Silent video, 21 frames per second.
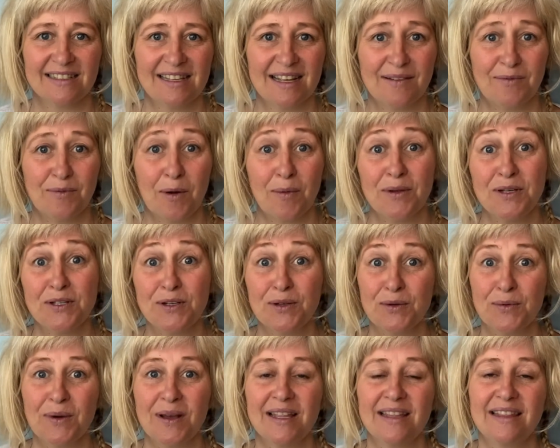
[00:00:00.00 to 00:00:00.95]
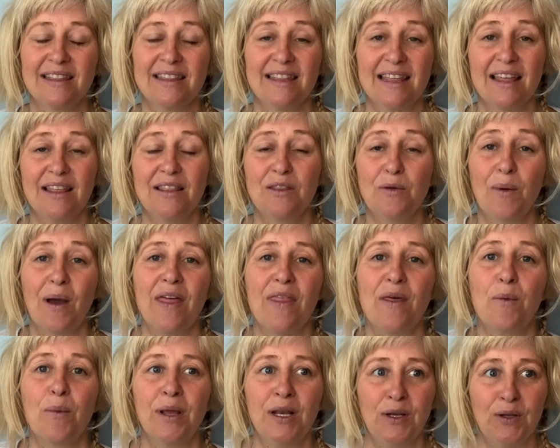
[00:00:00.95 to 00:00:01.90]
and what we do with the way that
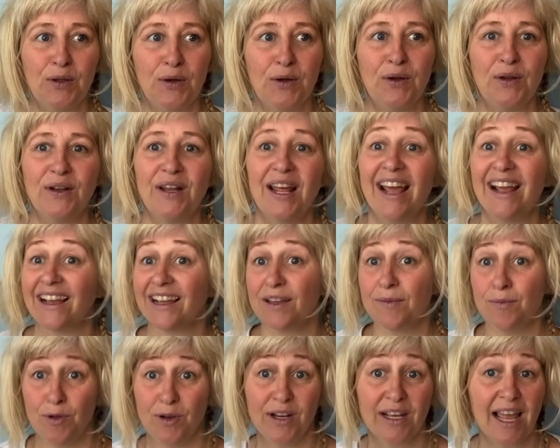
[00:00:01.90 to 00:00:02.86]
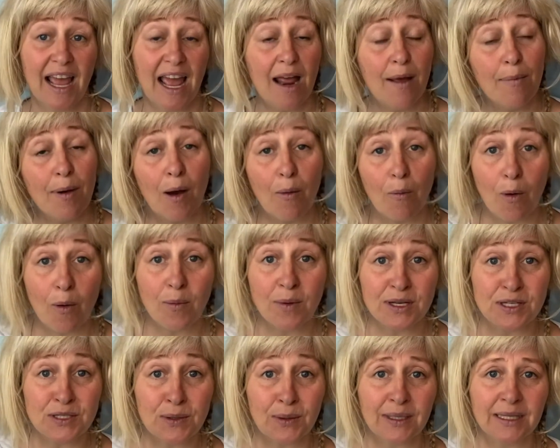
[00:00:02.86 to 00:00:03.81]
we learn and communicate about what we're
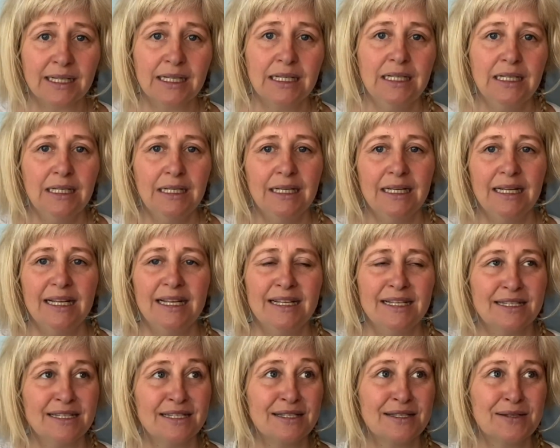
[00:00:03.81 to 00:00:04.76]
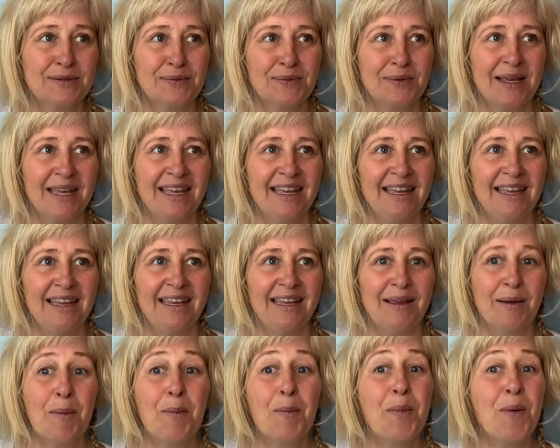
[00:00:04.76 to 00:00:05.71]
doing, is we
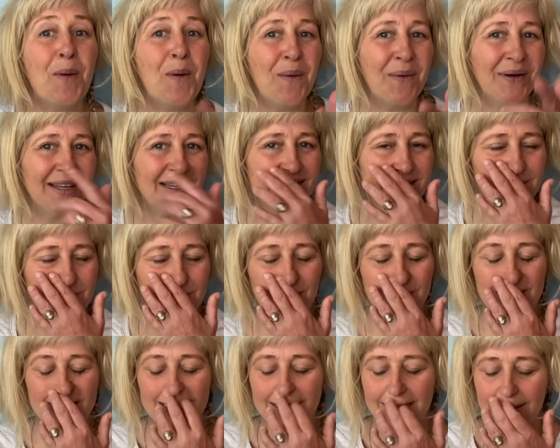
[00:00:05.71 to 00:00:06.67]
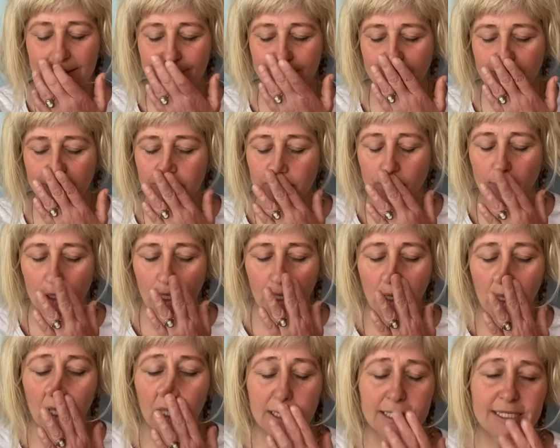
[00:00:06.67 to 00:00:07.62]
point towards it.
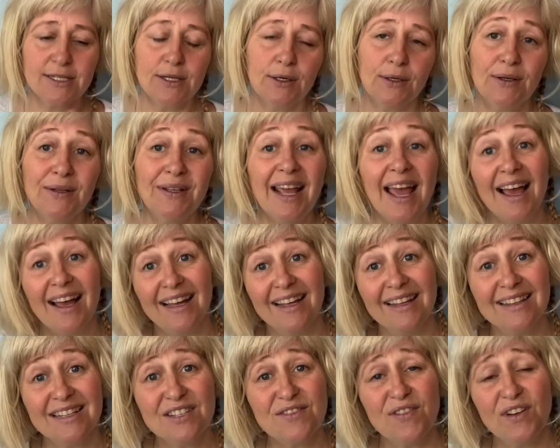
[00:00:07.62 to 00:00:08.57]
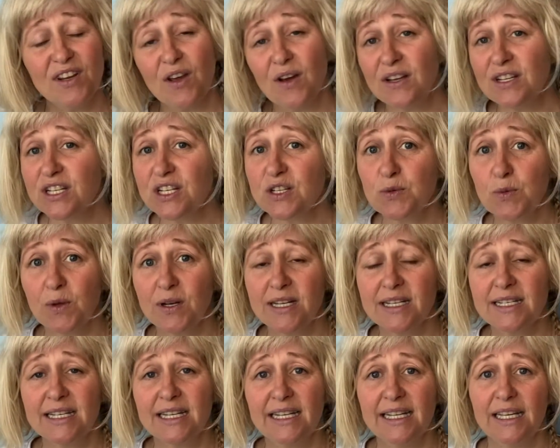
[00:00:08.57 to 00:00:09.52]
So yeah, in this video, I just wanted
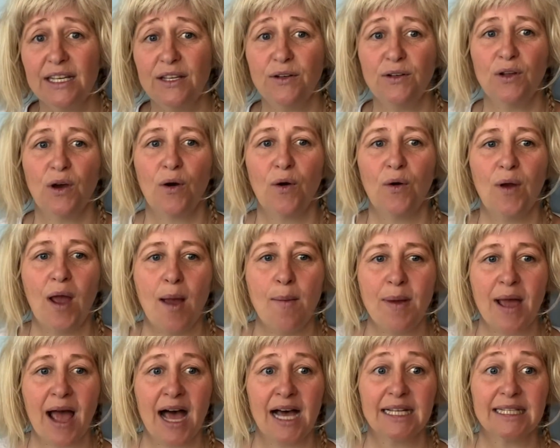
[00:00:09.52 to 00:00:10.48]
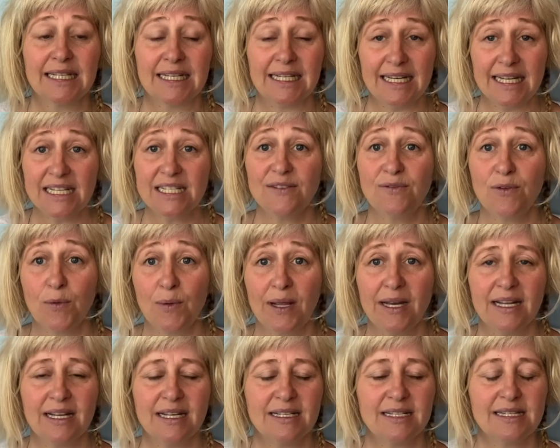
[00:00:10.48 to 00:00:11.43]
to let you know about the lens of
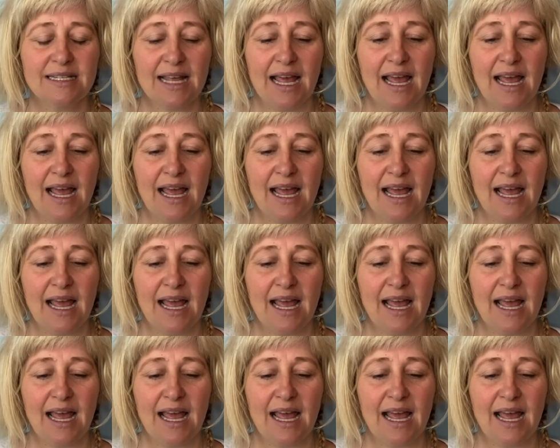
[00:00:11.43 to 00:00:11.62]
awareness.